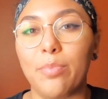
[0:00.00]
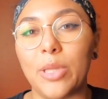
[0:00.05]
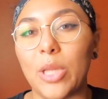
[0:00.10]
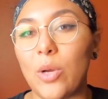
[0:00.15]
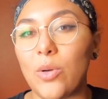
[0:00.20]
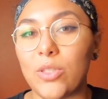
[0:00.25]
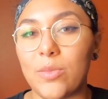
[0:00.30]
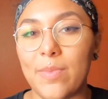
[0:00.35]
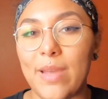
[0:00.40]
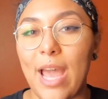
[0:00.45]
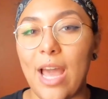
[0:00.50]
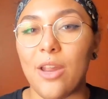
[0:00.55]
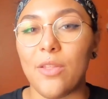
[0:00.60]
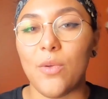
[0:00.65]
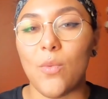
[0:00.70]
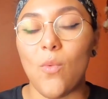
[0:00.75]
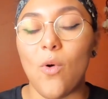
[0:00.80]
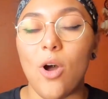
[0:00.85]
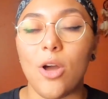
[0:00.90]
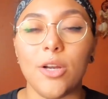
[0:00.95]
blows me out of
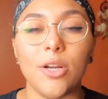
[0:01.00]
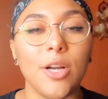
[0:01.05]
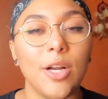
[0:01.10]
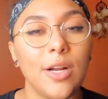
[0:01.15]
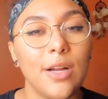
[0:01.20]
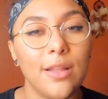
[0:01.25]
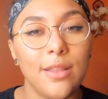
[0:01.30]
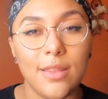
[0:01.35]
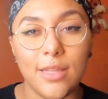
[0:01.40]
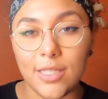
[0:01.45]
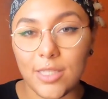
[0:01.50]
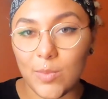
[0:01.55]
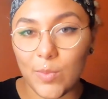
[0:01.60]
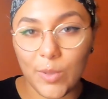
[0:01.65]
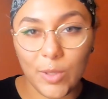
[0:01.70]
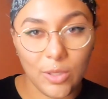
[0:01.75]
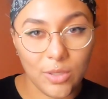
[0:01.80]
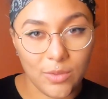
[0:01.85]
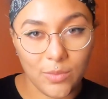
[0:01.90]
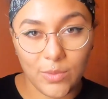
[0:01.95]
the water, this
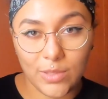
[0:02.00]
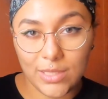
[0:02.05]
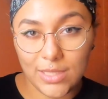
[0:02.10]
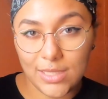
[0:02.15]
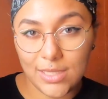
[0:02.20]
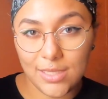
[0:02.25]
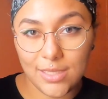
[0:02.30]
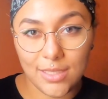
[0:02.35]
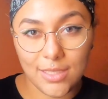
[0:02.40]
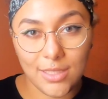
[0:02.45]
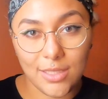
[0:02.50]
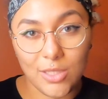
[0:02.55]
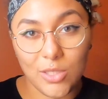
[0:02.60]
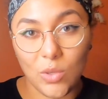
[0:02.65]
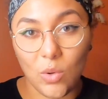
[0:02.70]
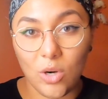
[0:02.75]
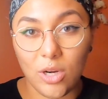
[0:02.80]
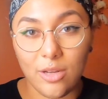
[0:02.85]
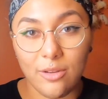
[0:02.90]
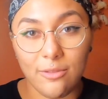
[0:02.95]
book was sort